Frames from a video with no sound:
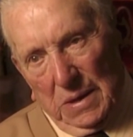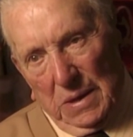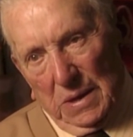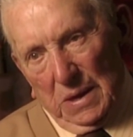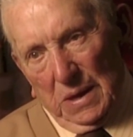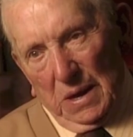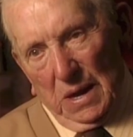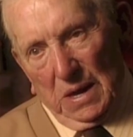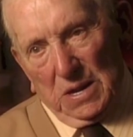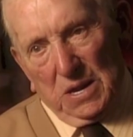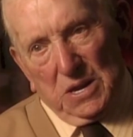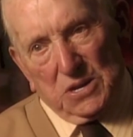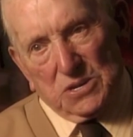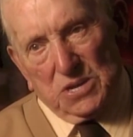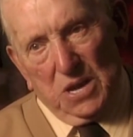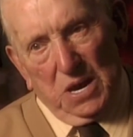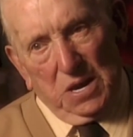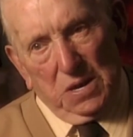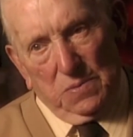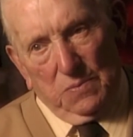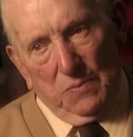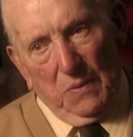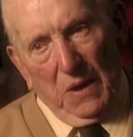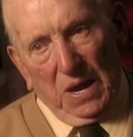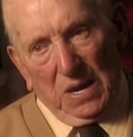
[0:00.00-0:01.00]
And a
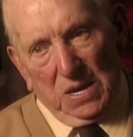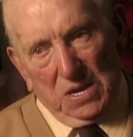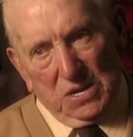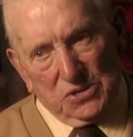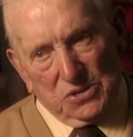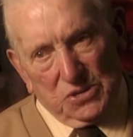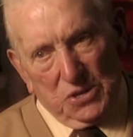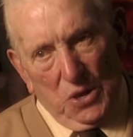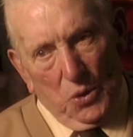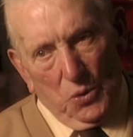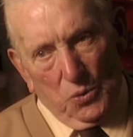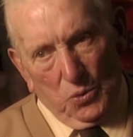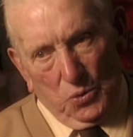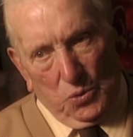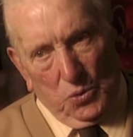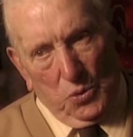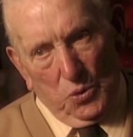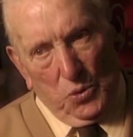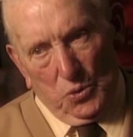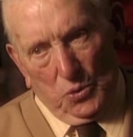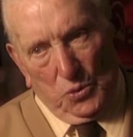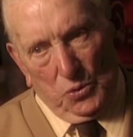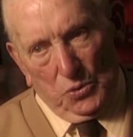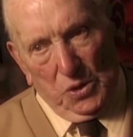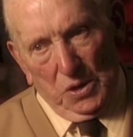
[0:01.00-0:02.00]
dead man is no
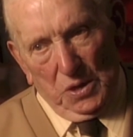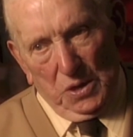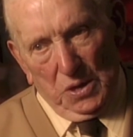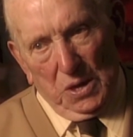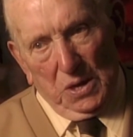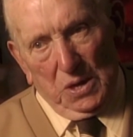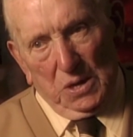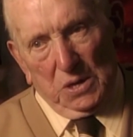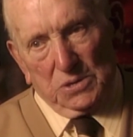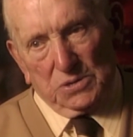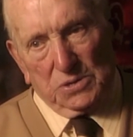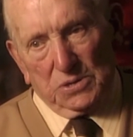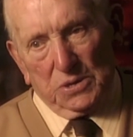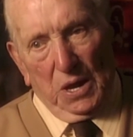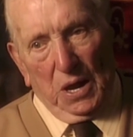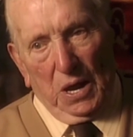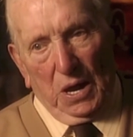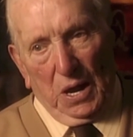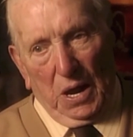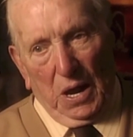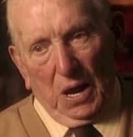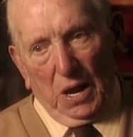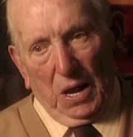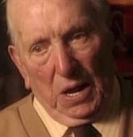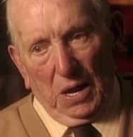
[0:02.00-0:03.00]
good,
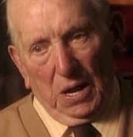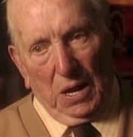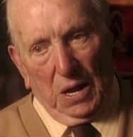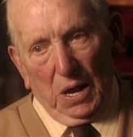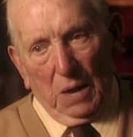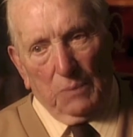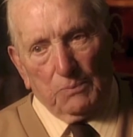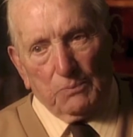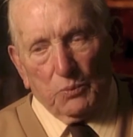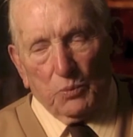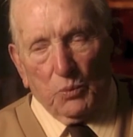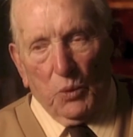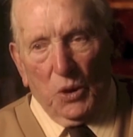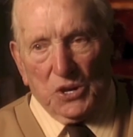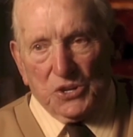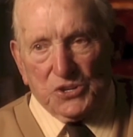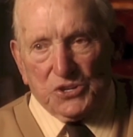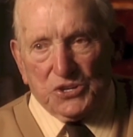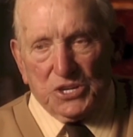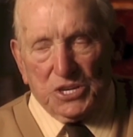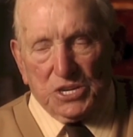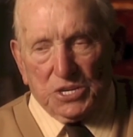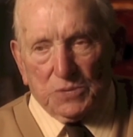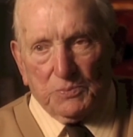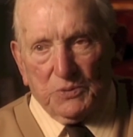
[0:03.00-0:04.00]
Once
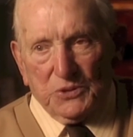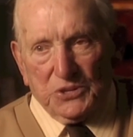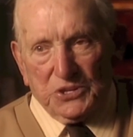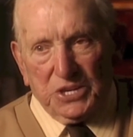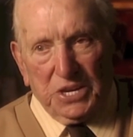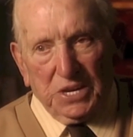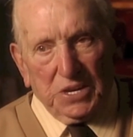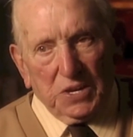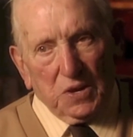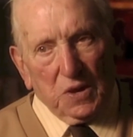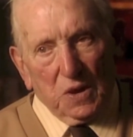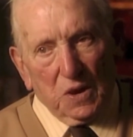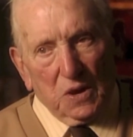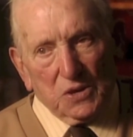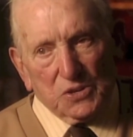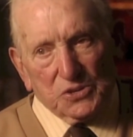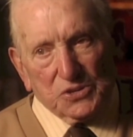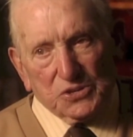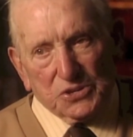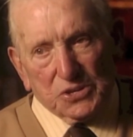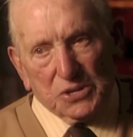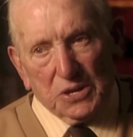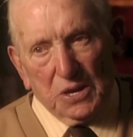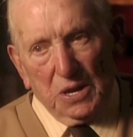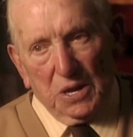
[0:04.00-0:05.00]
his
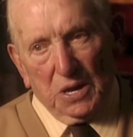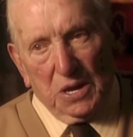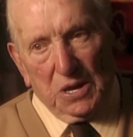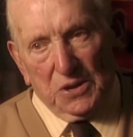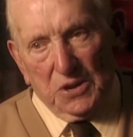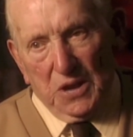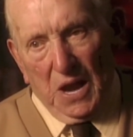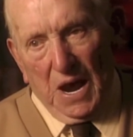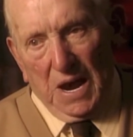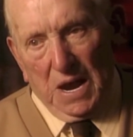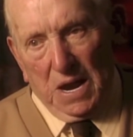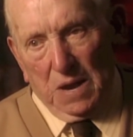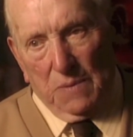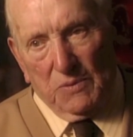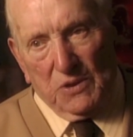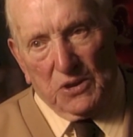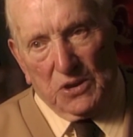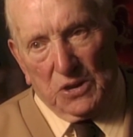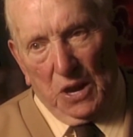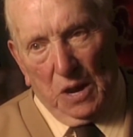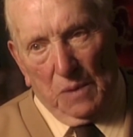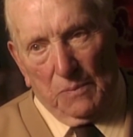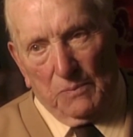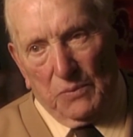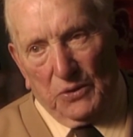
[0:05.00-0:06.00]
particulars, a name, a
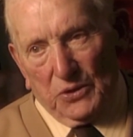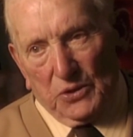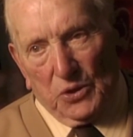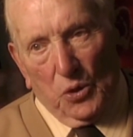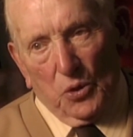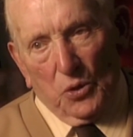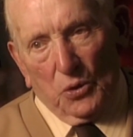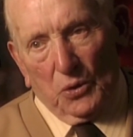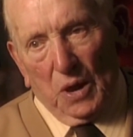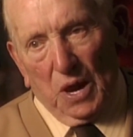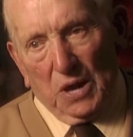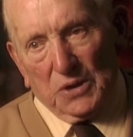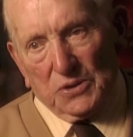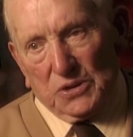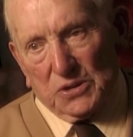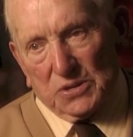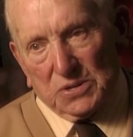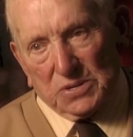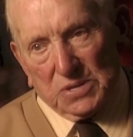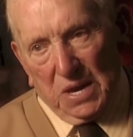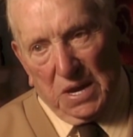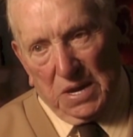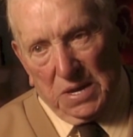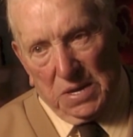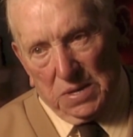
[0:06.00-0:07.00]
number, and all right, are
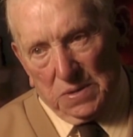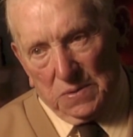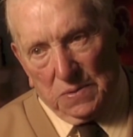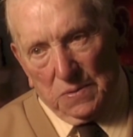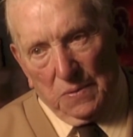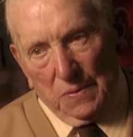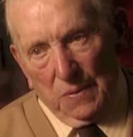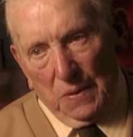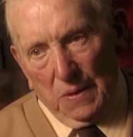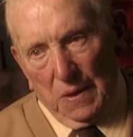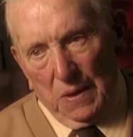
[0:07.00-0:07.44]
taken,